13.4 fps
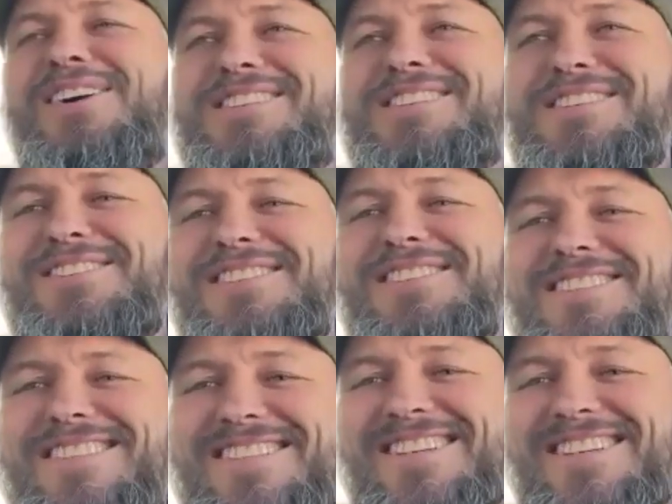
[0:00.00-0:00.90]
I see what you
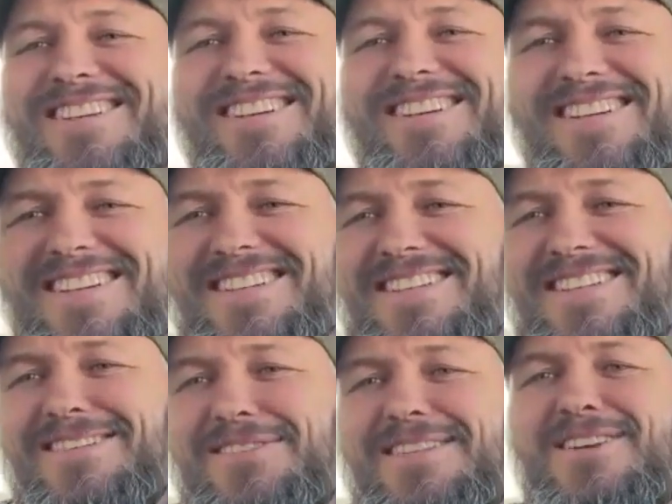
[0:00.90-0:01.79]
did there.
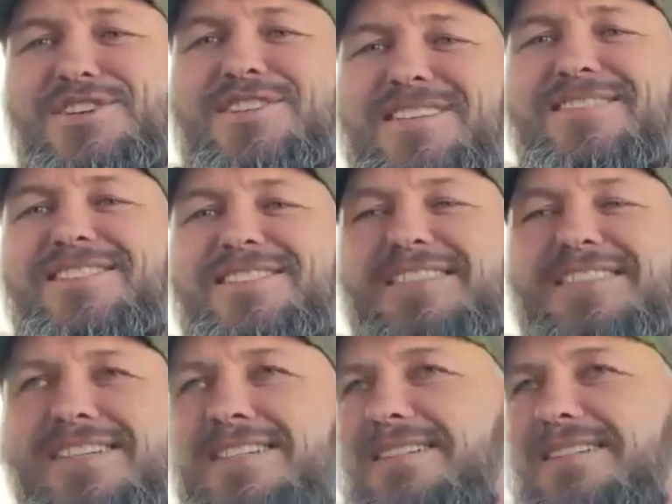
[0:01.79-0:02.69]
I see what you did
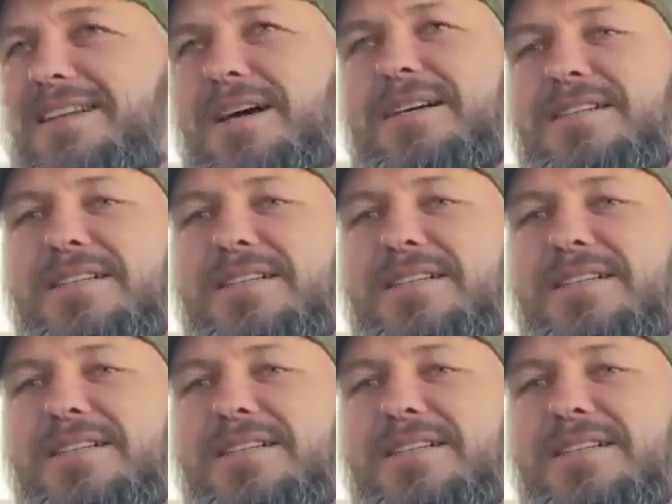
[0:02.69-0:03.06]
there. Nah.